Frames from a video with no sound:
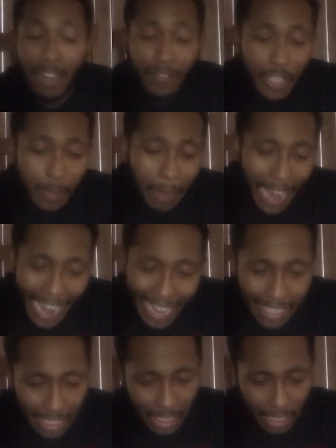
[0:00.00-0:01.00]
of his
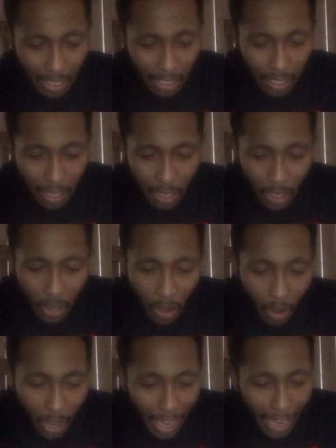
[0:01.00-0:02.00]
passes.
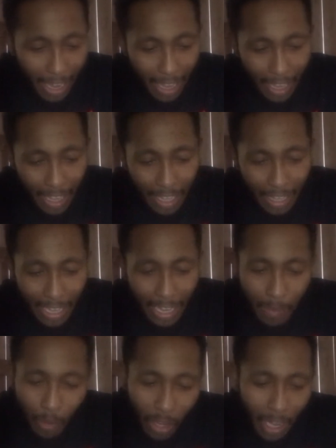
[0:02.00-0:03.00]
Okay? Like,
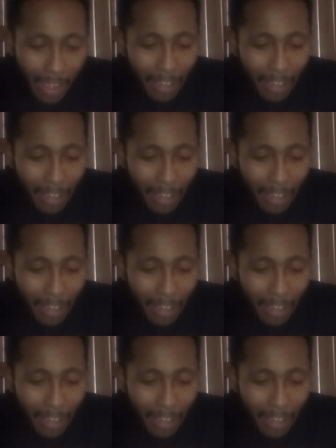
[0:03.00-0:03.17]
come on now.